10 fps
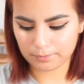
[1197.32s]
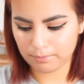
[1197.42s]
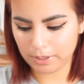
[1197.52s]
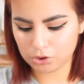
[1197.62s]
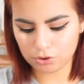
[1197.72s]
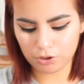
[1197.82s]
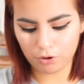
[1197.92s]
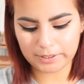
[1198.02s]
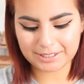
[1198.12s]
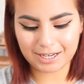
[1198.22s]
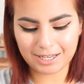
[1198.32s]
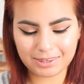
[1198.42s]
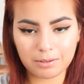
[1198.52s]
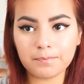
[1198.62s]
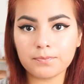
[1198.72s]
make sure you always
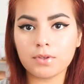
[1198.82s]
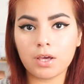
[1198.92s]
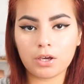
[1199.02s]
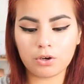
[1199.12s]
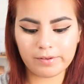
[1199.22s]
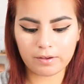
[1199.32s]
cut them you always